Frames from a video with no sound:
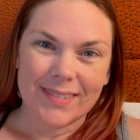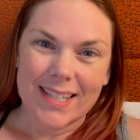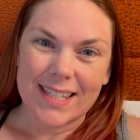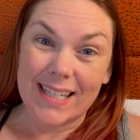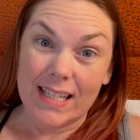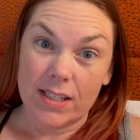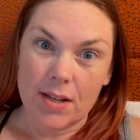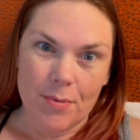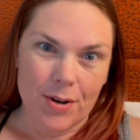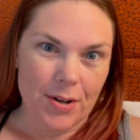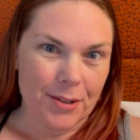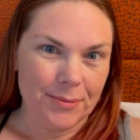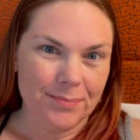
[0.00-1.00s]
See you
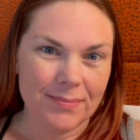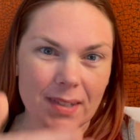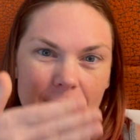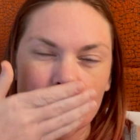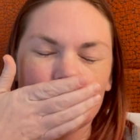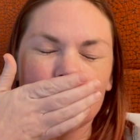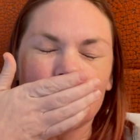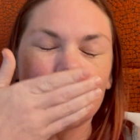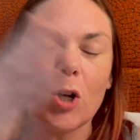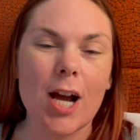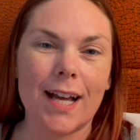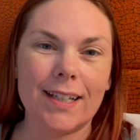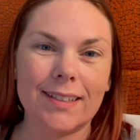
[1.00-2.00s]
tomorrow. Mwah.